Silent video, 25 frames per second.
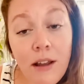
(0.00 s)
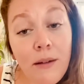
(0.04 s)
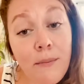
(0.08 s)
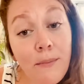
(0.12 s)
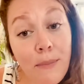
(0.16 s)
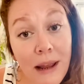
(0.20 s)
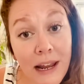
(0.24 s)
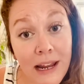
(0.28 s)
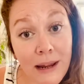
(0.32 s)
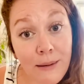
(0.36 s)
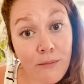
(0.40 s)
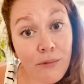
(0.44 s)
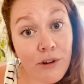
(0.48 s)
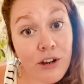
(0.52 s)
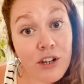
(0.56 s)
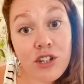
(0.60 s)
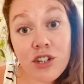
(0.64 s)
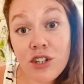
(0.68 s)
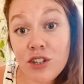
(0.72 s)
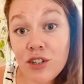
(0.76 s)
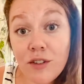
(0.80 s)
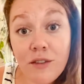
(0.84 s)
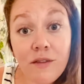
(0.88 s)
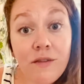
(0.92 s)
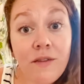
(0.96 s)

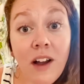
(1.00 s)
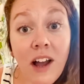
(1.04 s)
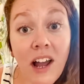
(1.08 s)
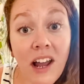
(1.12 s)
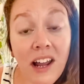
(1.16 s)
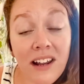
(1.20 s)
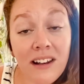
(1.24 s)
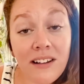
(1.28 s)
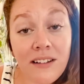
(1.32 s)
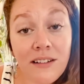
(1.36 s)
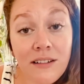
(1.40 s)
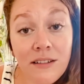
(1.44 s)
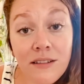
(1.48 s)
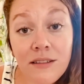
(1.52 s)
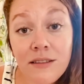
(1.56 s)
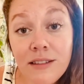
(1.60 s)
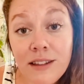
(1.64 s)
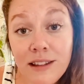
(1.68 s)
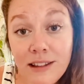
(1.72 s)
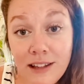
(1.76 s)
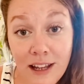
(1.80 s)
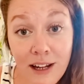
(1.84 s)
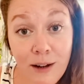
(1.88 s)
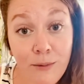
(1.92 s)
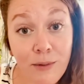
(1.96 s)
Paintbrushes are fine.
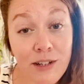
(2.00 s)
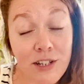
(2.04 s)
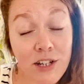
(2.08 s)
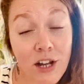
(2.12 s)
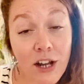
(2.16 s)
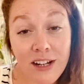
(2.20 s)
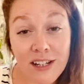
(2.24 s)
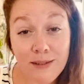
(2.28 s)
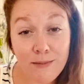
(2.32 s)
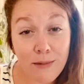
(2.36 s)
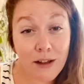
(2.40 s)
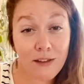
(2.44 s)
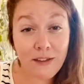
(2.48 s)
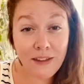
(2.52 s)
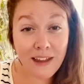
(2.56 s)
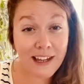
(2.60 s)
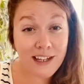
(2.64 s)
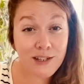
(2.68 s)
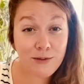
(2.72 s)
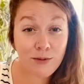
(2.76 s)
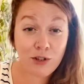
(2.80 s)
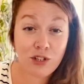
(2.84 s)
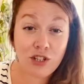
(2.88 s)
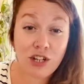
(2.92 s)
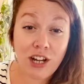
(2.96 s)
Like we talked about,
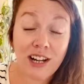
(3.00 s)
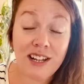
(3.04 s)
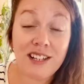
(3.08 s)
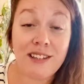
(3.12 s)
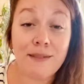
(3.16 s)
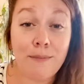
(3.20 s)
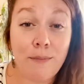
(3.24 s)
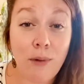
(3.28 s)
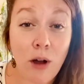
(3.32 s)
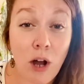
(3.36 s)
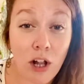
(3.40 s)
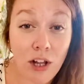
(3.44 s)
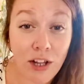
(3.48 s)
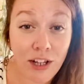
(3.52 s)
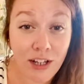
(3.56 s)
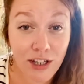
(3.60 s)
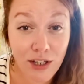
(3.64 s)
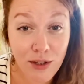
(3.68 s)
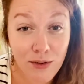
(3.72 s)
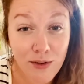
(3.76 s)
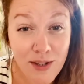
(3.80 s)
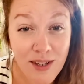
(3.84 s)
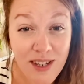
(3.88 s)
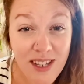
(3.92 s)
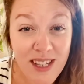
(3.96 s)
that's what Jackson Pollock
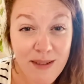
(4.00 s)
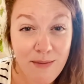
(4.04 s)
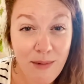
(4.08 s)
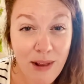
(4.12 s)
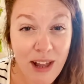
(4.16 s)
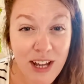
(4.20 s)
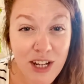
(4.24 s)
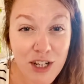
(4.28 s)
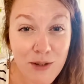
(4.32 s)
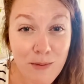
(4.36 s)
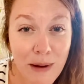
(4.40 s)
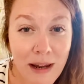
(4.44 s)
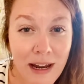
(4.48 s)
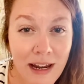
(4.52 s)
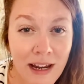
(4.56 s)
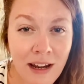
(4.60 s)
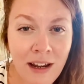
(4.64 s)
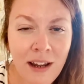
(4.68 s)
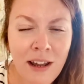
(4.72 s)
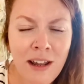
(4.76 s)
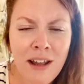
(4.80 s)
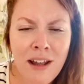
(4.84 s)
used to splash paint,